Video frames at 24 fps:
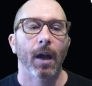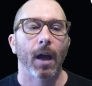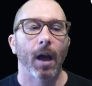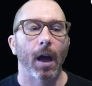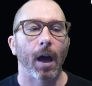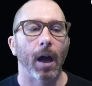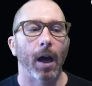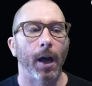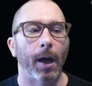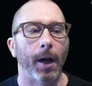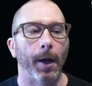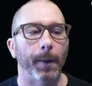
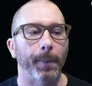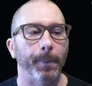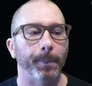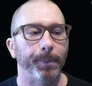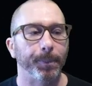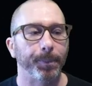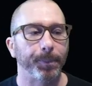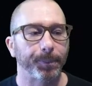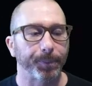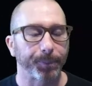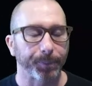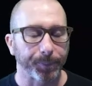
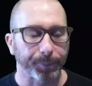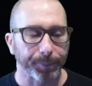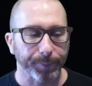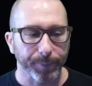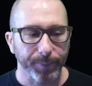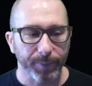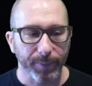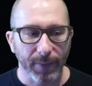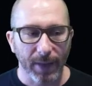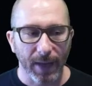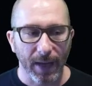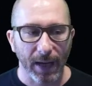Um,
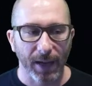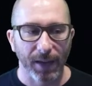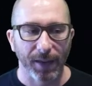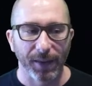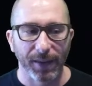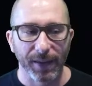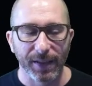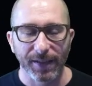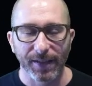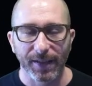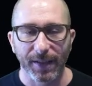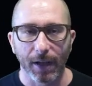
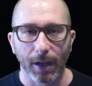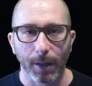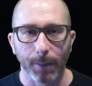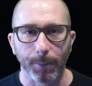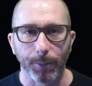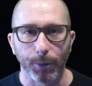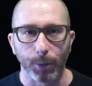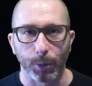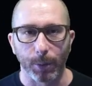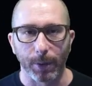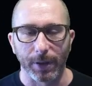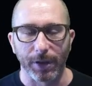this
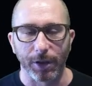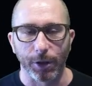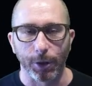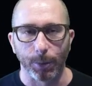comes with two